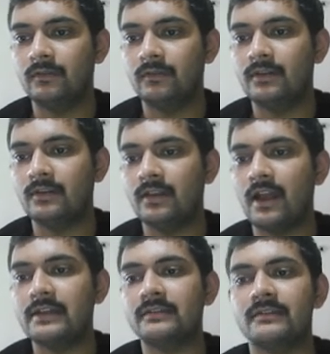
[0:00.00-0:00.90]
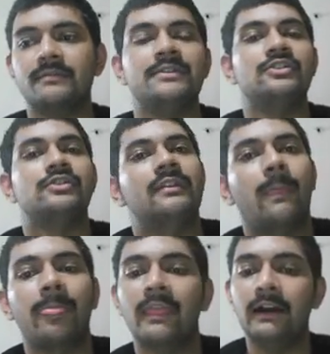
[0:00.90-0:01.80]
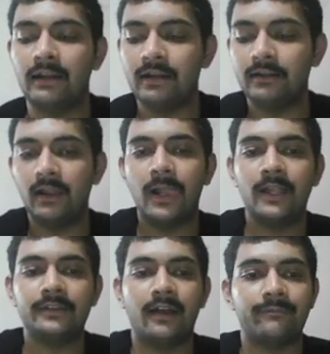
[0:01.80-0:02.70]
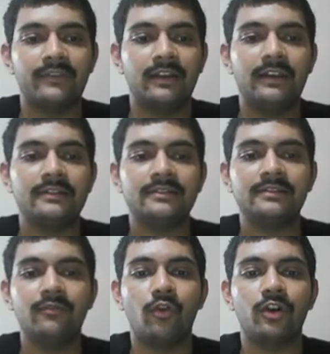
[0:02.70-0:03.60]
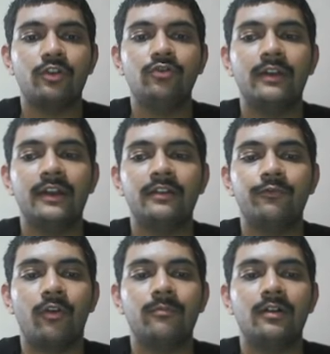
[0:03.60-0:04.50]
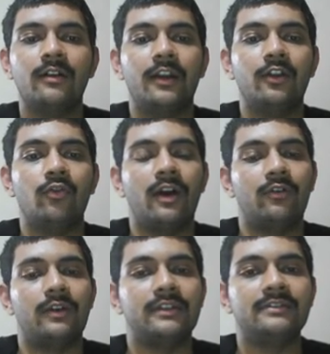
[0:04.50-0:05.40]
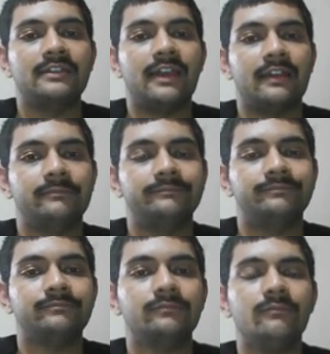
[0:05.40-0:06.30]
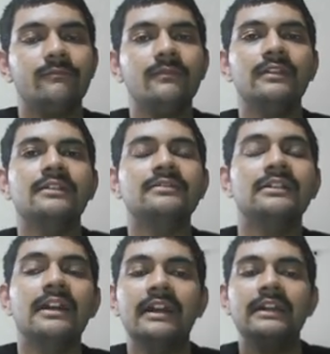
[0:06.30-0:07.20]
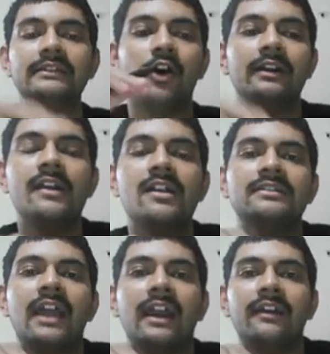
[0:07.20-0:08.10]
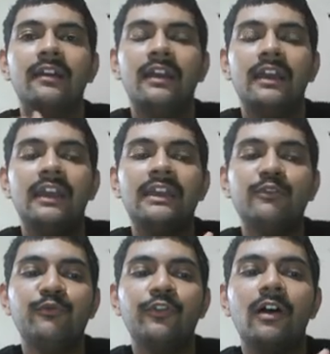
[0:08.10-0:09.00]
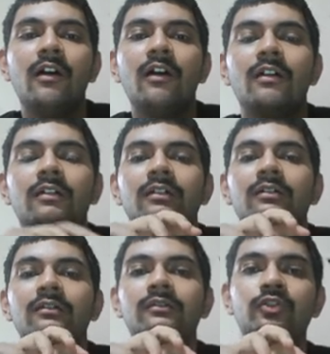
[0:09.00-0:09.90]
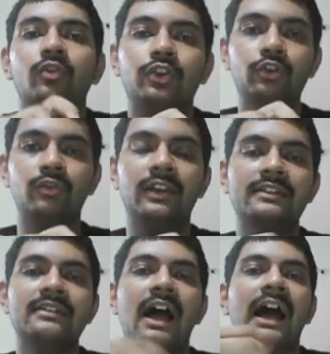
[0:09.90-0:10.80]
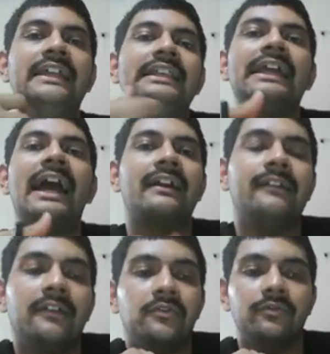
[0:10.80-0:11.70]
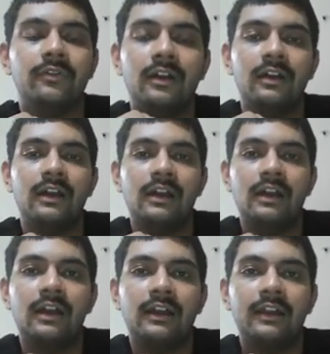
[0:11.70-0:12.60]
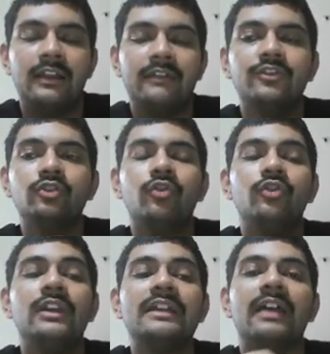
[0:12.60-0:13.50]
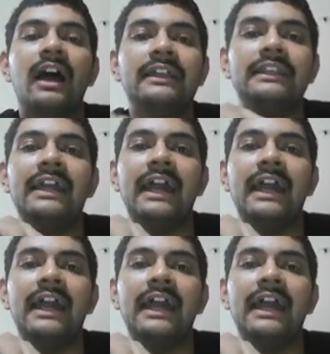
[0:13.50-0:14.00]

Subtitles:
There is high suspicion, right? Now, let's see what you get from a radioiodine scan. Yes. Now understand, if a nodule is highly active, if the nodule is highly